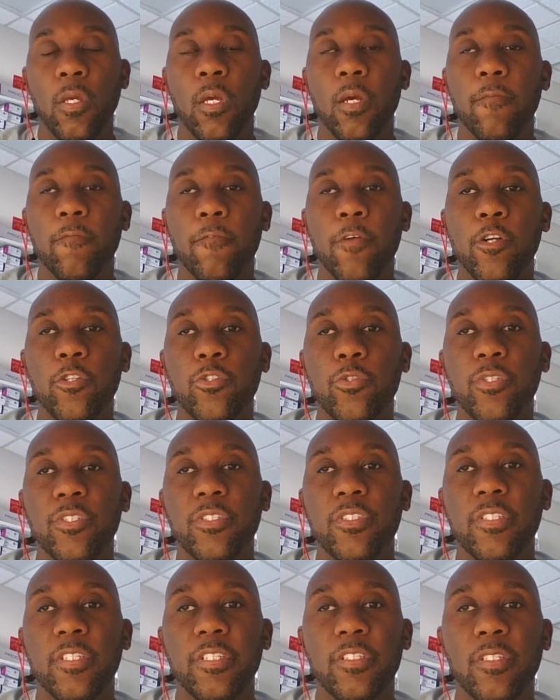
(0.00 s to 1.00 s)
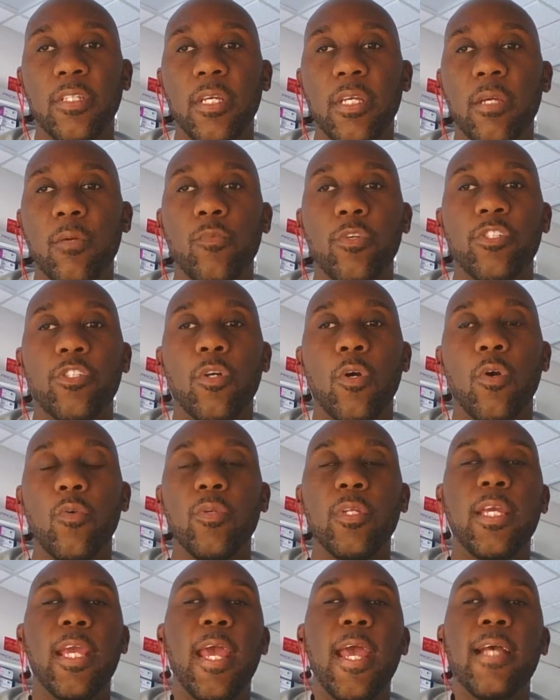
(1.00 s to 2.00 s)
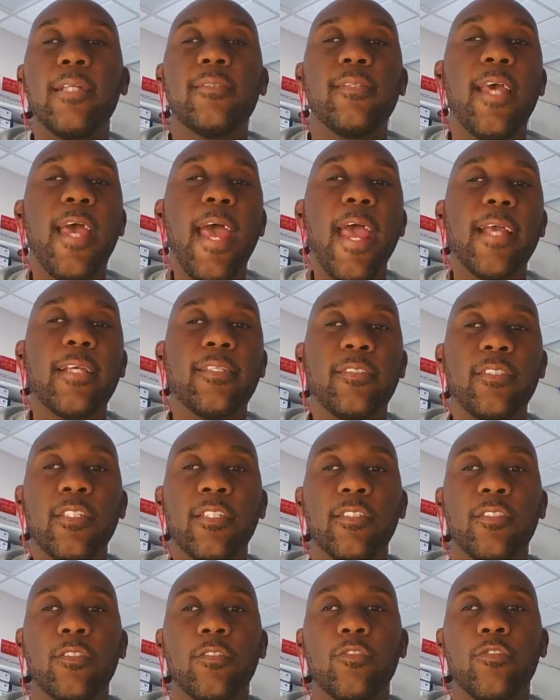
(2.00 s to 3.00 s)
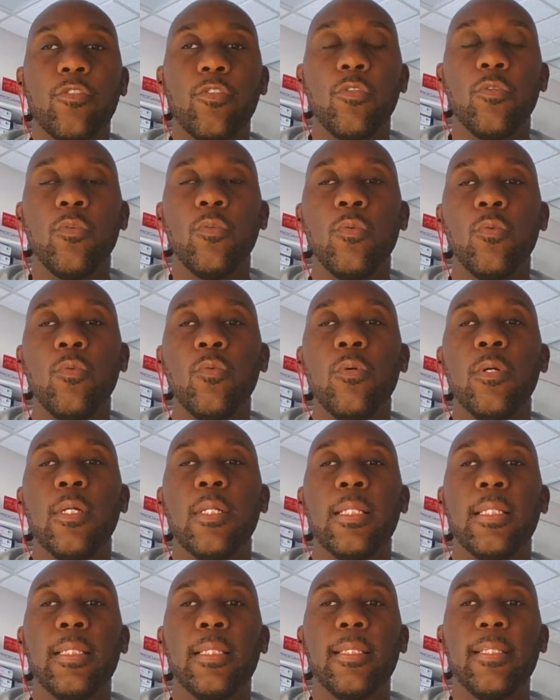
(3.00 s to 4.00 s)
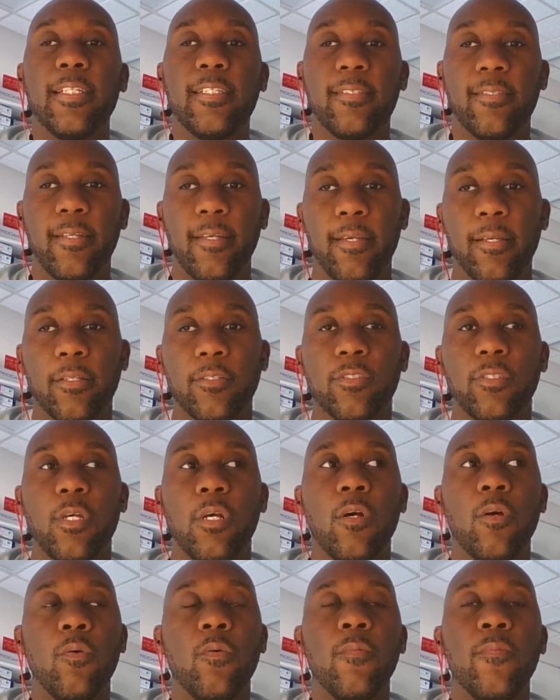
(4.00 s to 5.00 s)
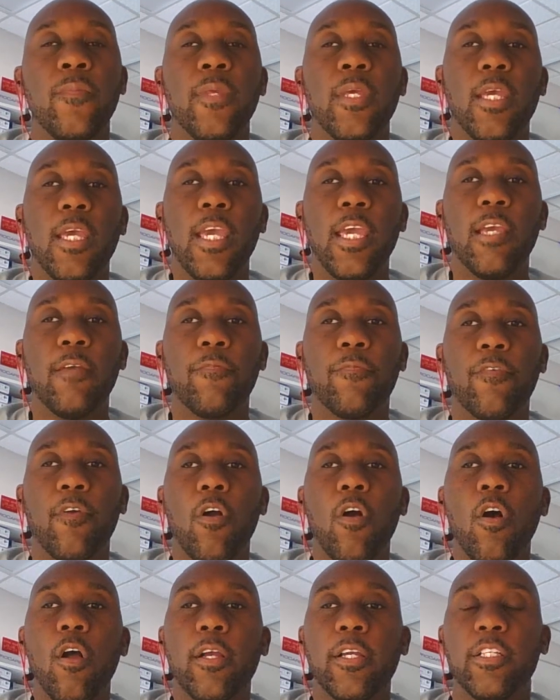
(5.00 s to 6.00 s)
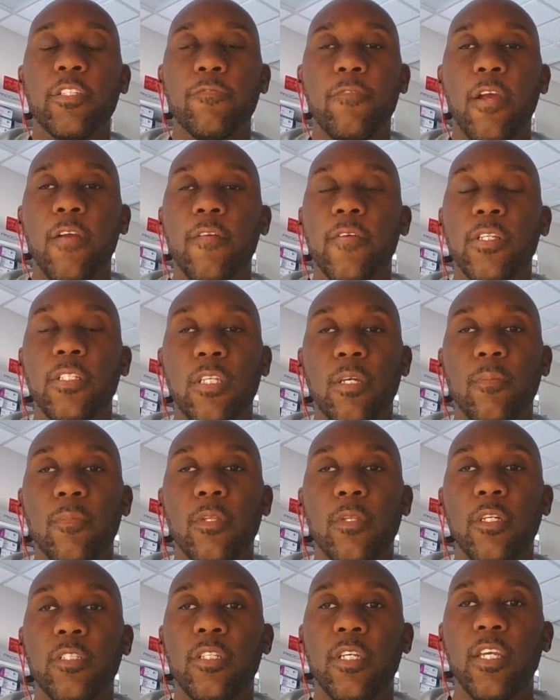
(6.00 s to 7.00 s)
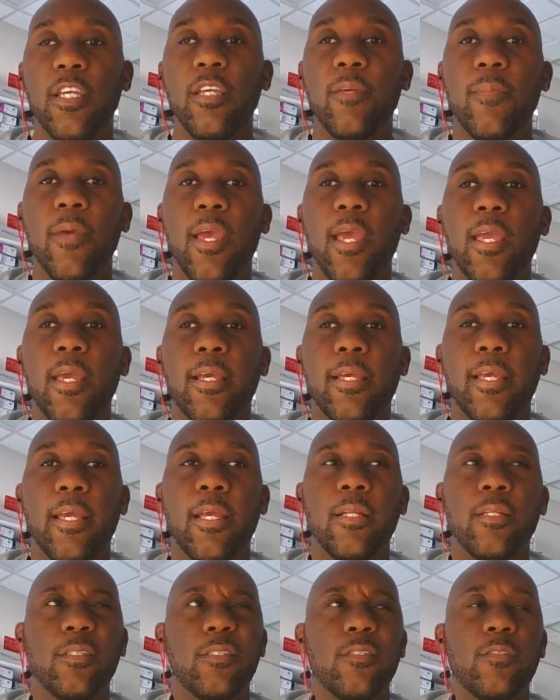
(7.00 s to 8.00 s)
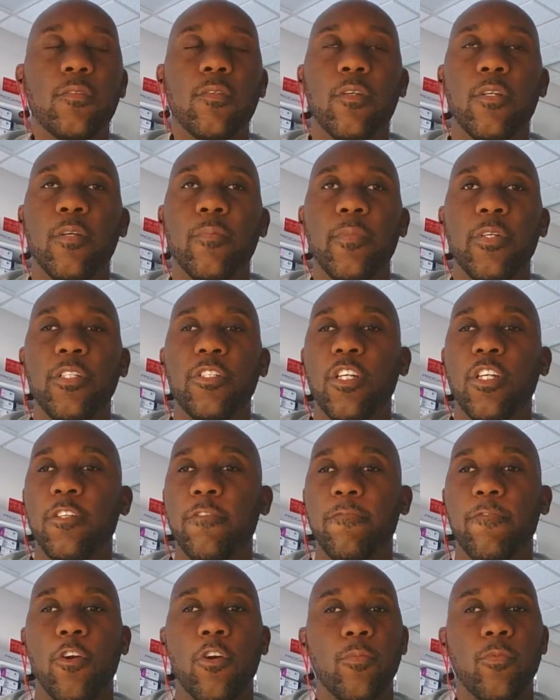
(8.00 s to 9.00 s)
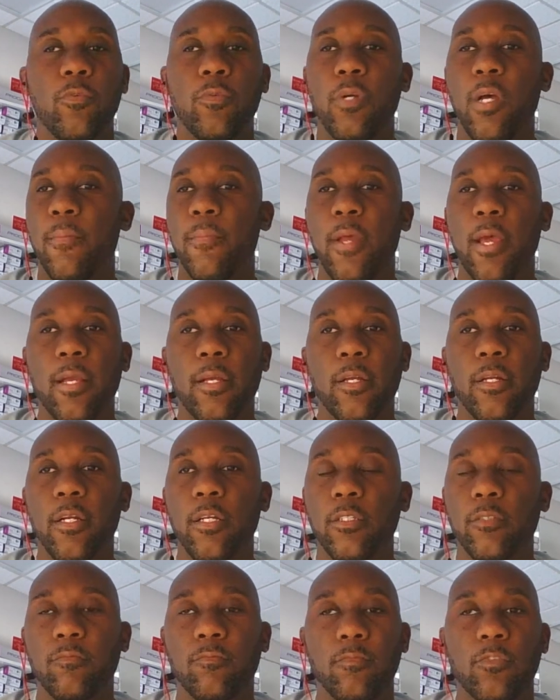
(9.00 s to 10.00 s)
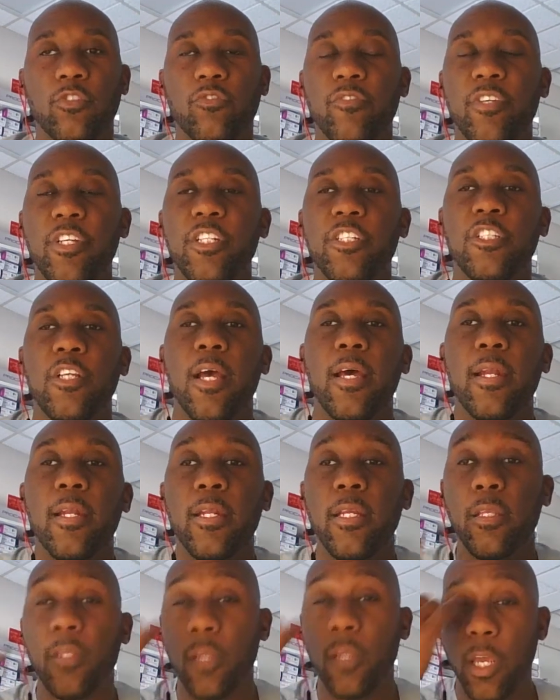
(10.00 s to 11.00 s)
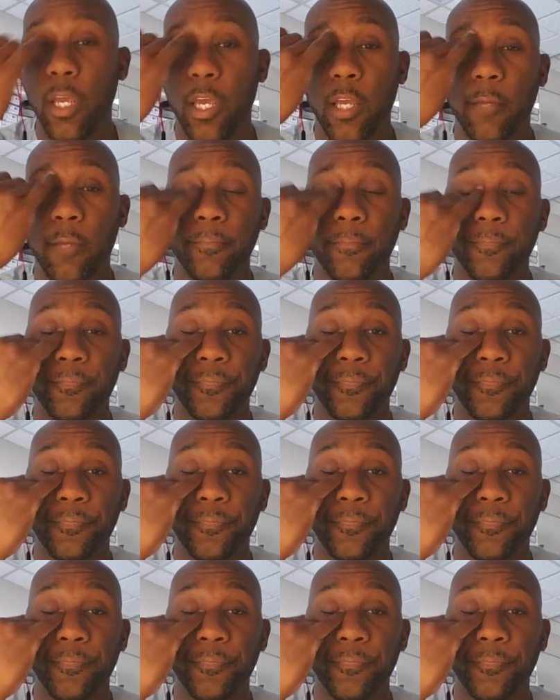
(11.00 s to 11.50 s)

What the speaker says: virtual assistant, which only has access to listing. So InkFrog is very similar to eBay. Again, this is going to be just verbal. I'm not going to screenshot anything,